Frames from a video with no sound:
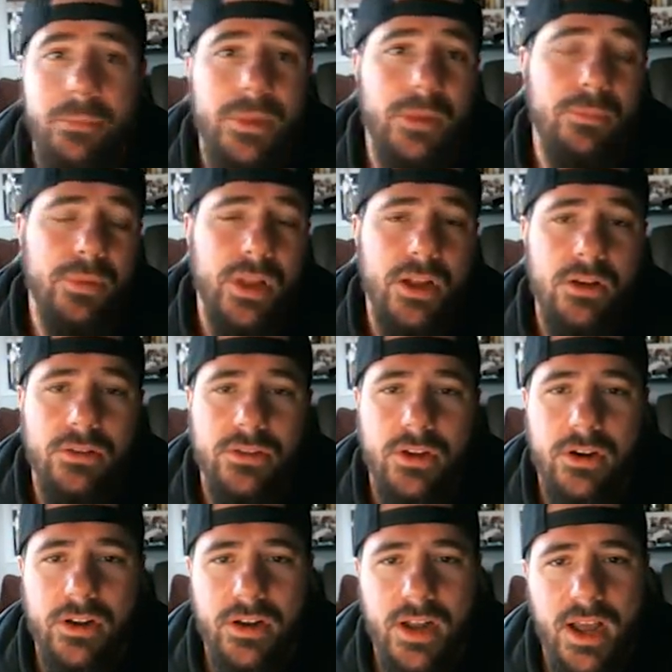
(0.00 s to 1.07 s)
big play on
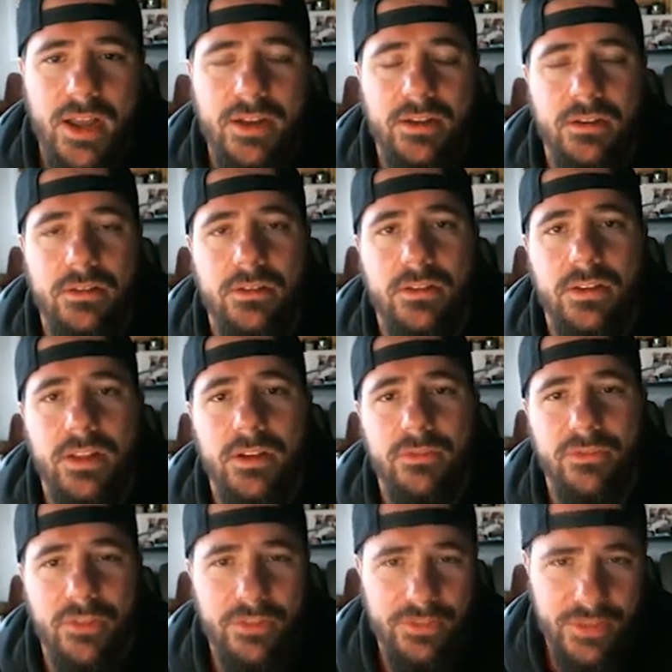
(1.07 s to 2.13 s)
third and nine to, to get a
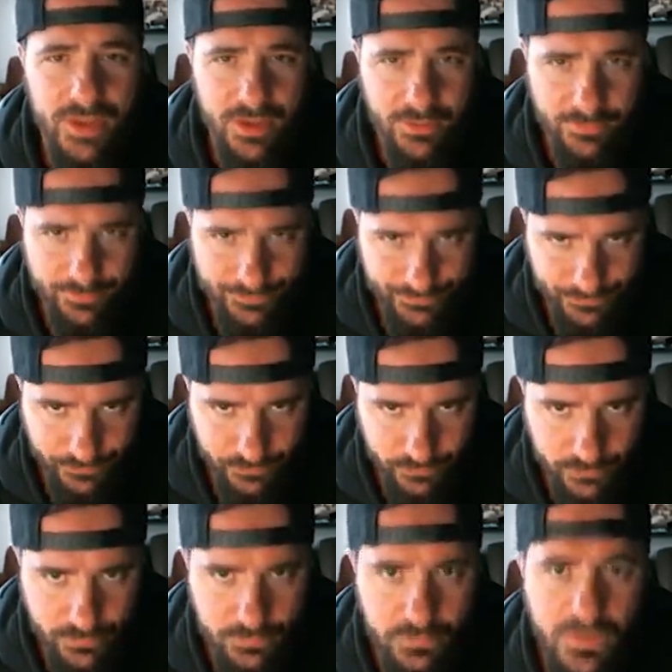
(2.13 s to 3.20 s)
first down.
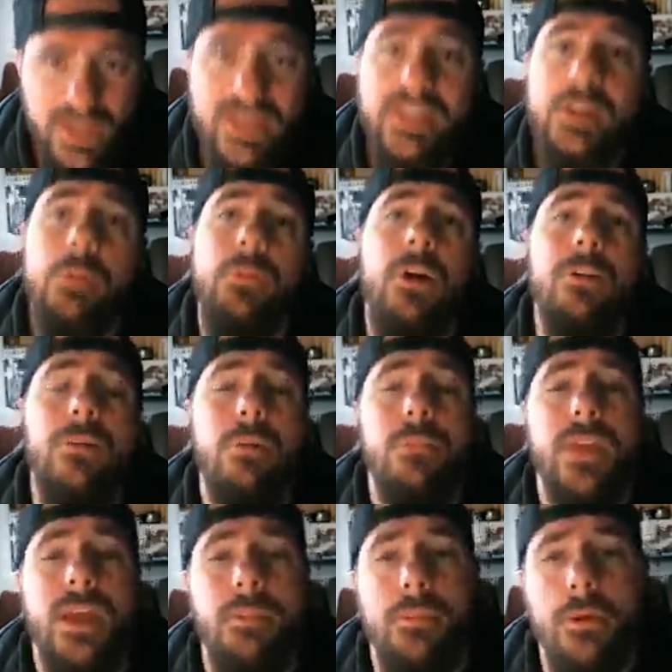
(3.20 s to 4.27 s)
Get a ball to my
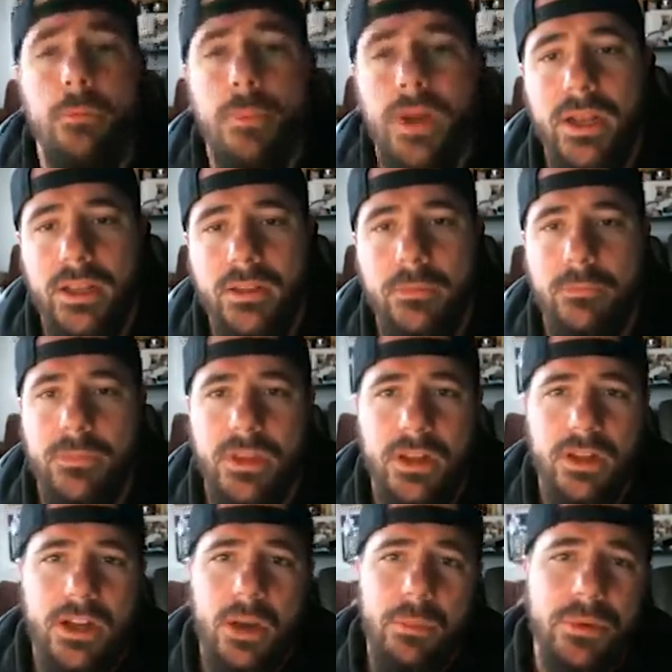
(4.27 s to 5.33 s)
man more money. Get a
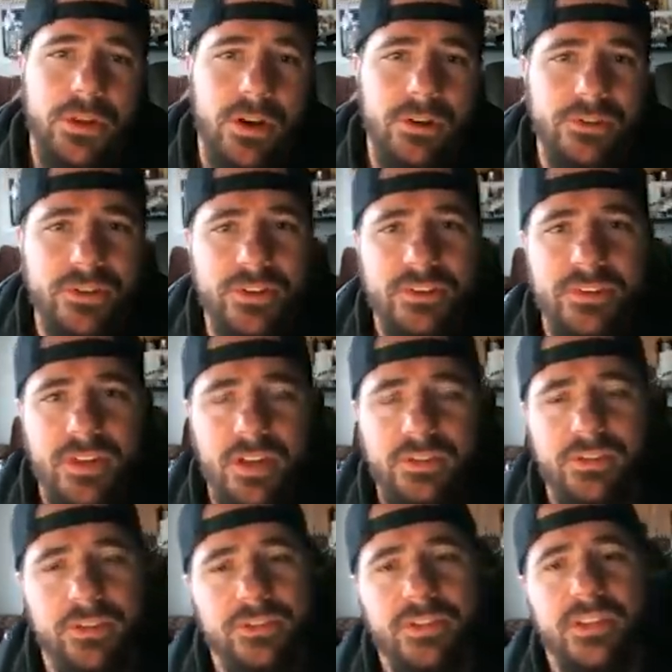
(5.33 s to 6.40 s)
couple yards on the inside
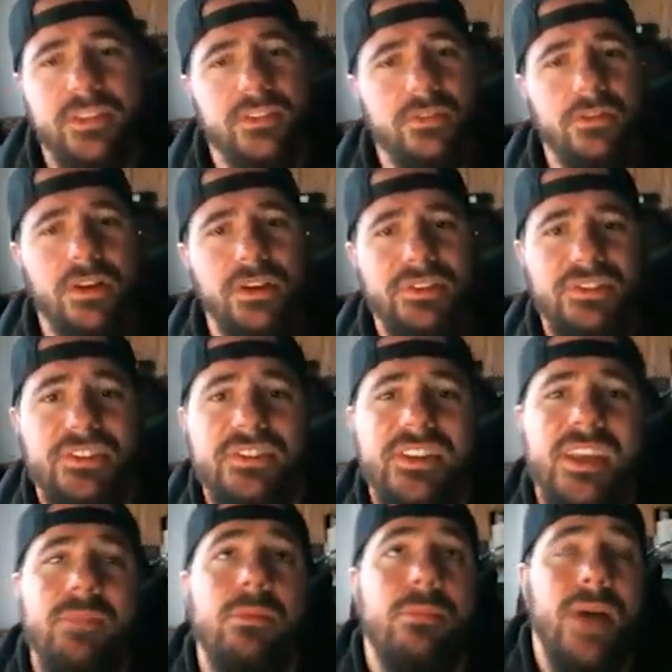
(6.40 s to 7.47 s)
zone. Nothing crazy. Just
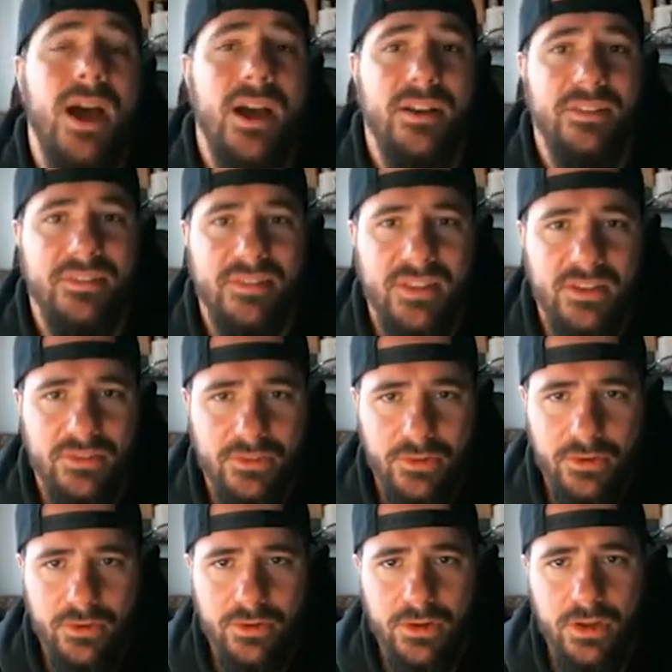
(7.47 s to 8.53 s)
keep him honest. That's
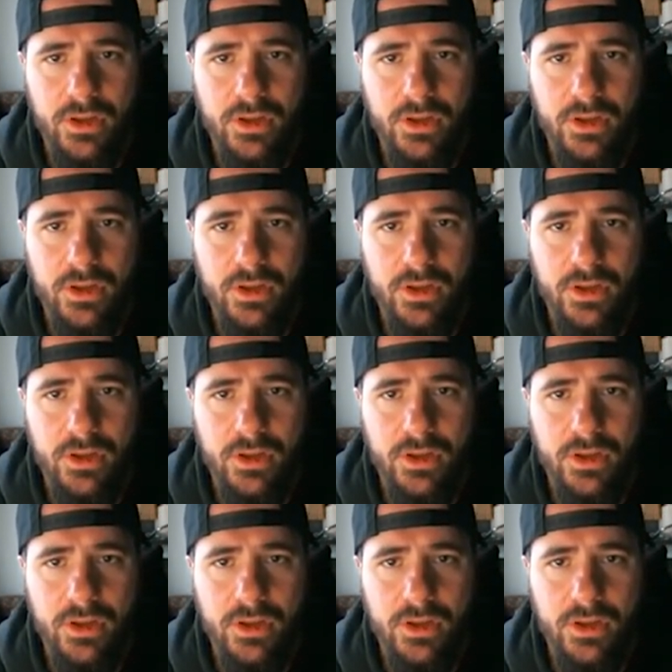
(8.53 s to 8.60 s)
all.